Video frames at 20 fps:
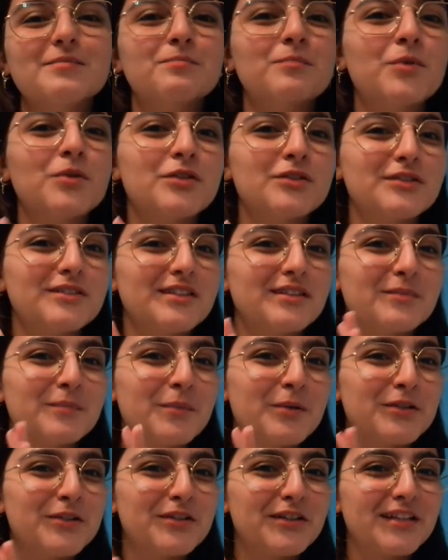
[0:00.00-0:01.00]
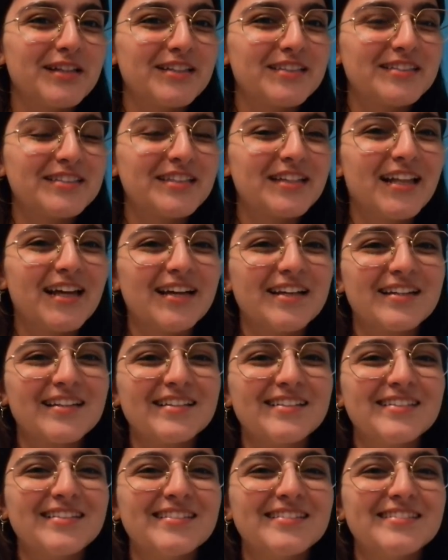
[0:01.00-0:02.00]
more or less like
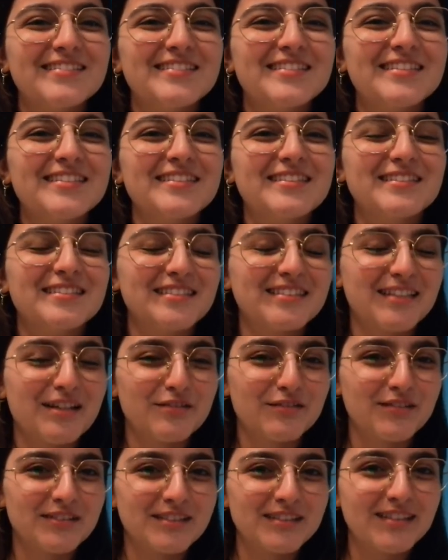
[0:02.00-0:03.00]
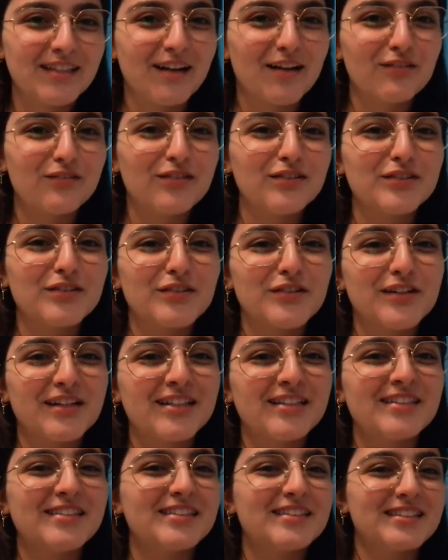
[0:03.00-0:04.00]
Stefan Salvatore
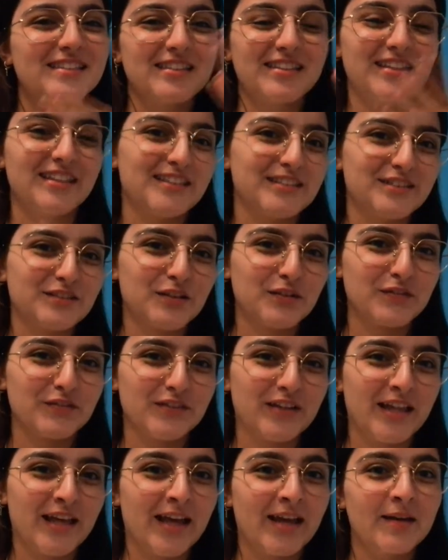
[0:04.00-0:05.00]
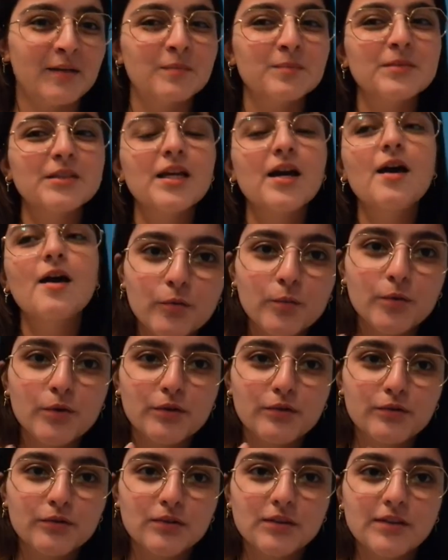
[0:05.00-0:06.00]
and his list of names. Another
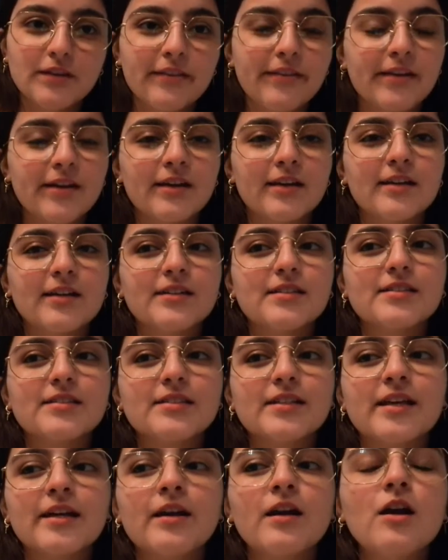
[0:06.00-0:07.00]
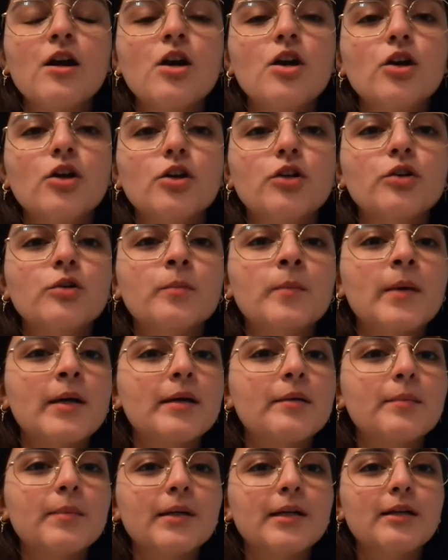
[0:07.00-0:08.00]
beautiful thing is that you
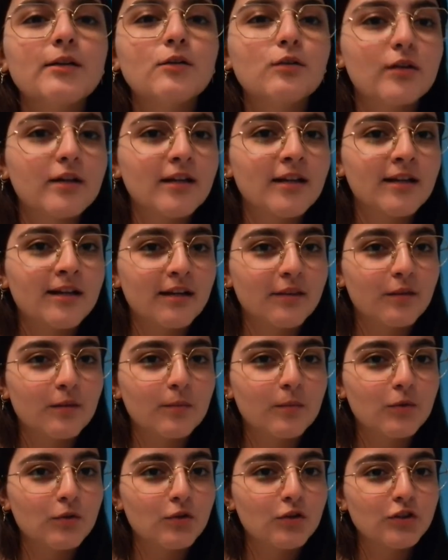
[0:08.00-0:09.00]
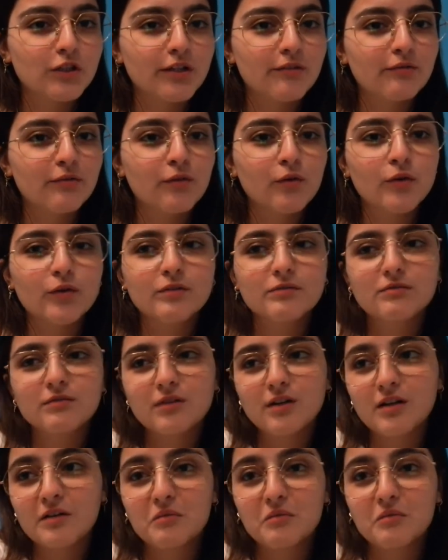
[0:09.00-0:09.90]
may be looking at the bookshelf for